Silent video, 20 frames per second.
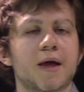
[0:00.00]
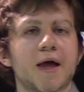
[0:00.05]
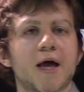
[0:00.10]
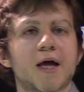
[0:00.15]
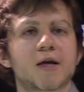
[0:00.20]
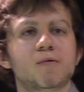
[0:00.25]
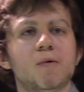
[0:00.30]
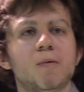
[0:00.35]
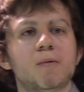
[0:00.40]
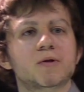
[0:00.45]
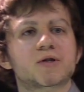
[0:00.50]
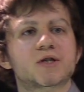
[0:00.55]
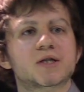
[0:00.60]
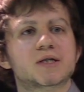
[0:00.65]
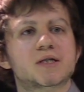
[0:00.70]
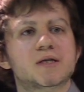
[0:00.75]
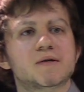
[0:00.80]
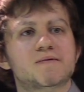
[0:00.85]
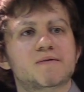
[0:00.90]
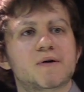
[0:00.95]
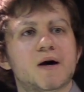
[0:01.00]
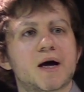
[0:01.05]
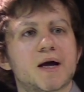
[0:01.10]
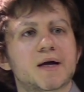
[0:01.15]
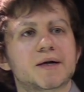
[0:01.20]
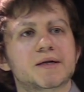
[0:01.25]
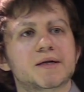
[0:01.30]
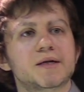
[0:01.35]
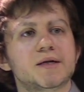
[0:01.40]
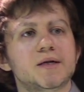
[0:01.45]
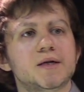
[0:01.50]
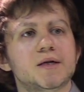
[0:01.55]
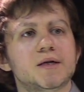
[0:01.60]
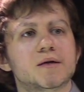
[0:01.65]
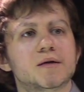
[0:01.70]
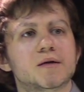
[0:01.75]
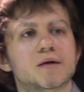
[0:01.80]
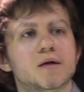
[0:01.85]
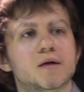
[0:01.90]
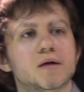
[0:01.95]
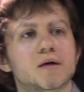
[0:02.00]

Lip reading: And we will just define E,